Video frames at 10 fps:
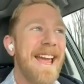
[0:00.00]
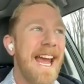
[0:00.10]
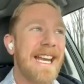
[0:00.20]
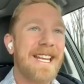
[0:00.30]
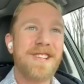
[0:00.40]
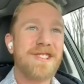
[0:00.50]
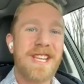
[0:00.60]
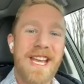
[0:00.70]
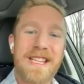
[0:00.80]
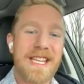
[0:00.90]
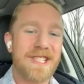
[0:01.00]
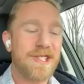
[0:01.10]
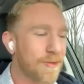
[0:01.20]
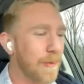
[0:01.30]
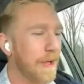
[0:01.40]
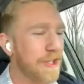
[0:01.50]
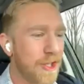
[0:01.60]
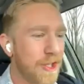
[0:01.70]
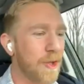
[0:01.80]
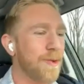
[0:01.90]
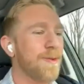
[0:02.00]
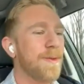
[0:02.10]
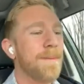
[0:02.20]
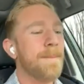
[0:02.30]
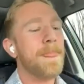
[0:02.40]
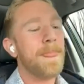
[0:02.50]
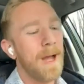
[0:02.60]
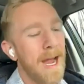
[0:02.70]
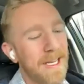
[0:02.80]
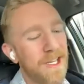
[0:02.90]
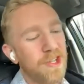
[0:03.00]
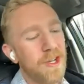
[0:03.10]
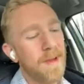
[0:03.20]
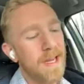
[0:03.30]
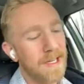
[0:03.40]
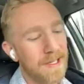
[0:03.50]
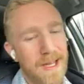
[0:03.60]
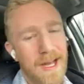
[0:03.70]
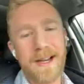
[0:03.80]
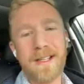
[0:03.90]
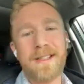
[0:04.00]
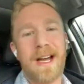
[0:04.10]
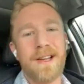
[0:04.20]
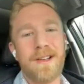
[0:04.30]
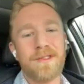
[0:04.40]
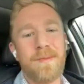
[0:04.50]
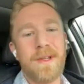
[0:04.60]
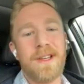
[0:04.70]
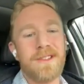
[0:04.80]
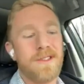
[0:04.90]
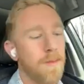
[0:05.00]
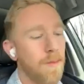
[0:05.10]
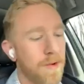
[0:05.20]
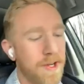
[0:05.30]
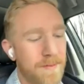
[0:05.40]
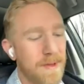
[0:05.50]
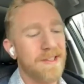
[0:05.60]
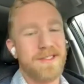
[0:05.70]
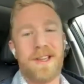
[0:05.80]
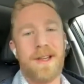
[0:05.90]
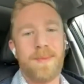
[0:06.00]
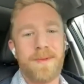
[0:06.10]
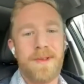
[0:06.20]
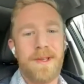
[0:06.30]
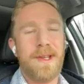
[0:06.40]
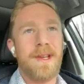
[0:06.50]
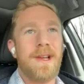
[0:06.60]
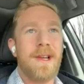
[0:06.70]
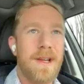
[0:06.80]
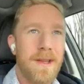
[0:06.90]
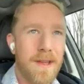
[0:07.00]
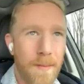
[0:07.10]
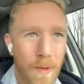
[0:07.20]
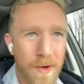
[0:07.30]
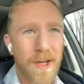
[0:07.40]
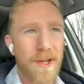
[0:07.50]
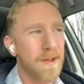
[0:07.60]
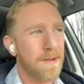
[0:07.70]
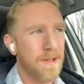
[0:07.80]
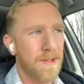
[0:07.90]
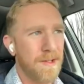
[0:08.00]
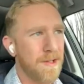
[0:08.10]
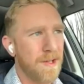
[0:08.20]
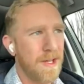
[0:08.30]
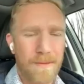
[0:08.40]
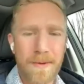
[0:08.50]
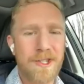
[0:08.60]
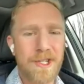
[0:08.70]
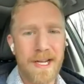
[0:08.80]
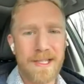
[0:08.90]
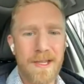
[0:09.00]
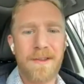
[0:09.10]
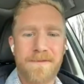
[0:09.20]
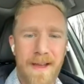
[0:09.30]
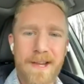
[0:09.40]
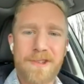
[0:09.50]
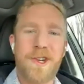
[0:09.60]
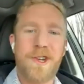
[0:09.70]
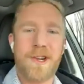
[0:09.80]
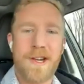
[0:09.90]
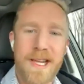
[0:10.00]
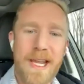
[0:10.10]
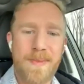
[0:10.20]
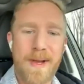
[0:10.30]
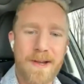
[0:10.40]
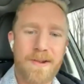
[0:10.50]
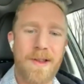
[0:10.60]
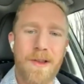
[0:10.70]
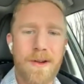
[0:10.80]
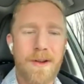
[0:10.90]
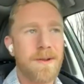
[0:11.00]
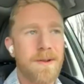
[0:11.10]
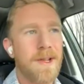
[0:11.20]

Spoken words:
And he just said, this is what you do. I need you to make a lot of dials because the more you mess up, the more you get rejected, the faster you're going to get better and learn.